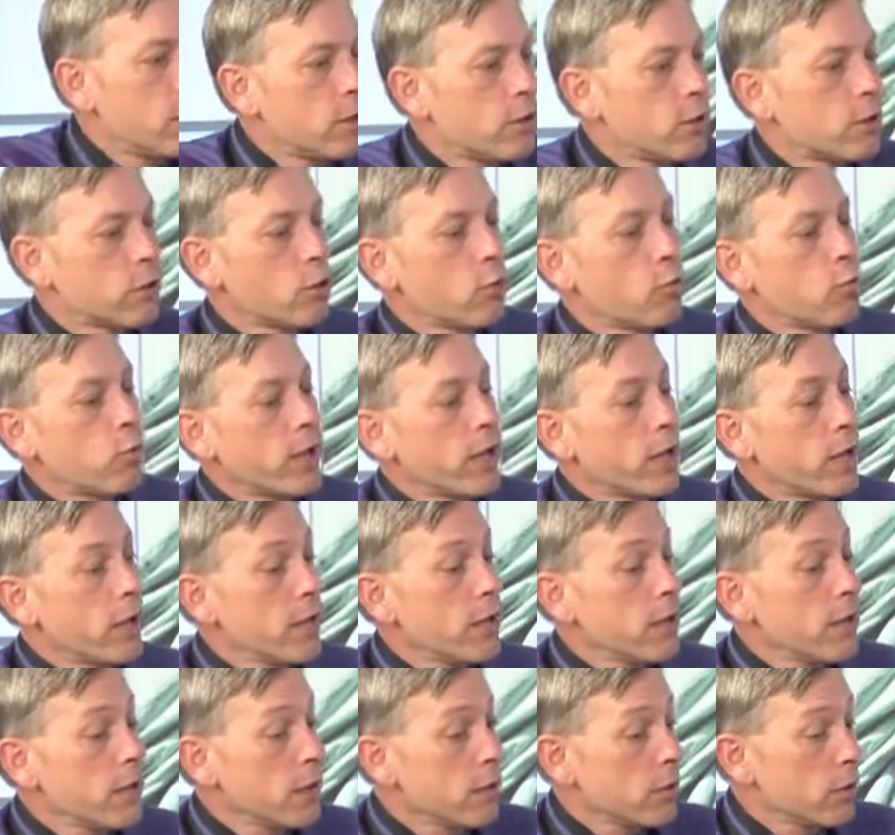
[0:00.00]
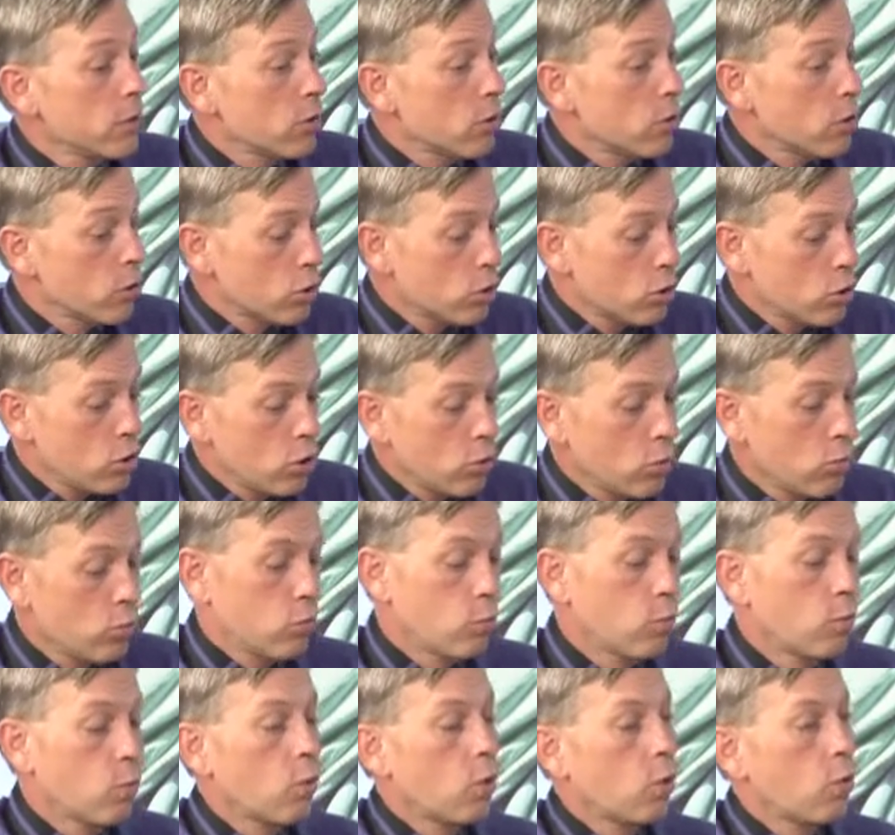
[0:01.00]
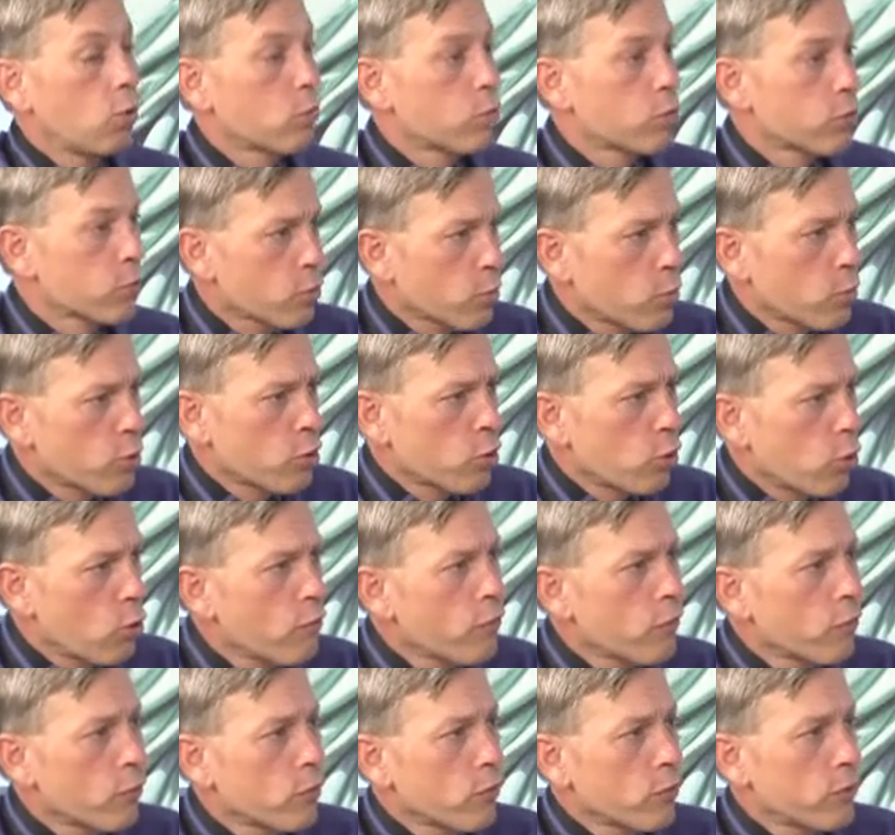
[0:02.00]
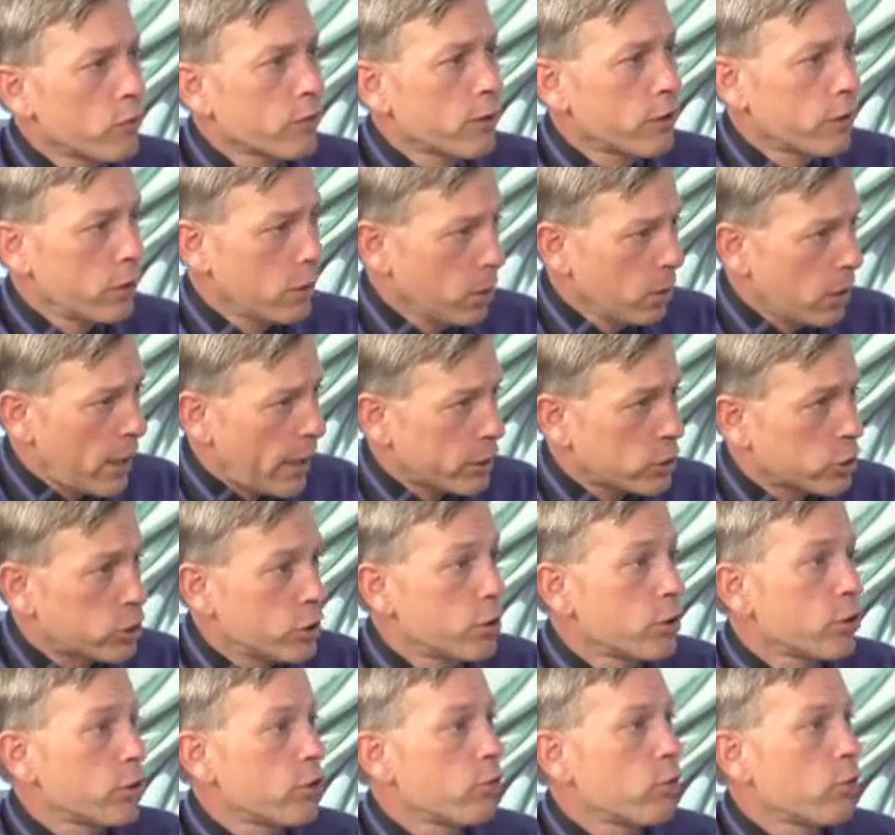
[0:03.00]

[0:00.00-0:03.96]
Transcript: So we, you know, so you're over the elections,